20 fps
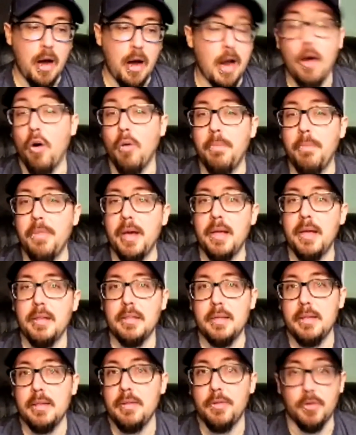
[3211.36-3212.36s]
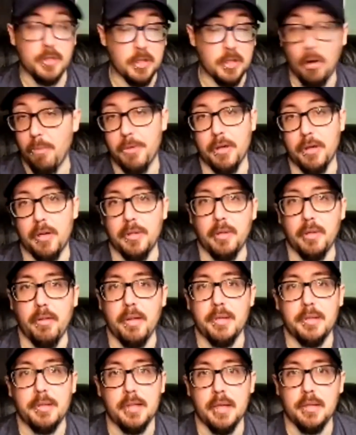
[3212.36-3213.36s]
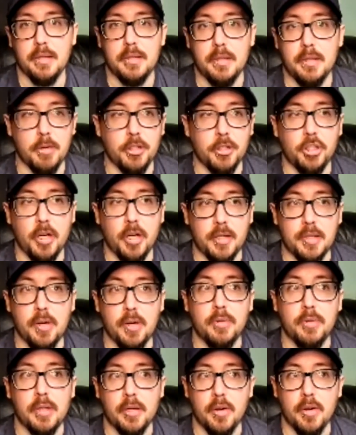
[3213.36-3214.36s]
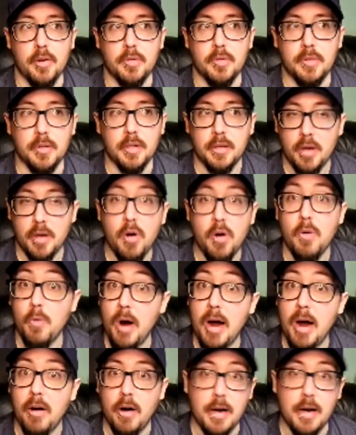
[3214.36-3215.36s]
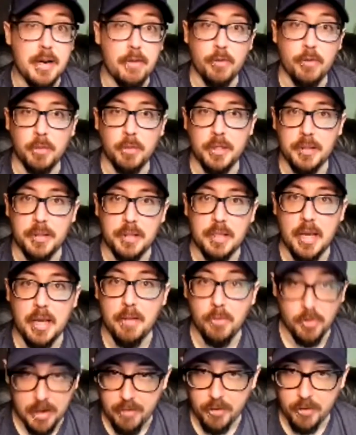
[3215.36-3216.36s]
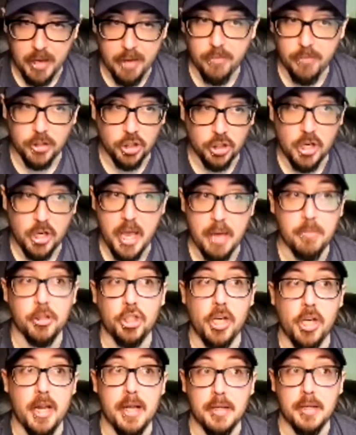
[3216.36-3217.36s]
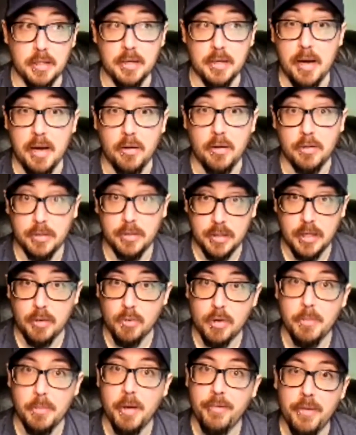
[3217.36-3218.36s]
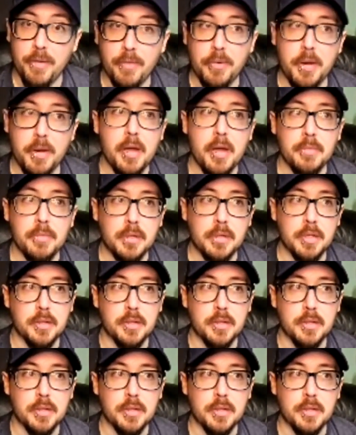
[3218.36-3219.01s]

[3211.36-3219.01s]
I hope that there's something on the list that somebody checks out that goes like, oh, wow, I never played this game or never gave this game a chance, and now it's like one of my favorite games.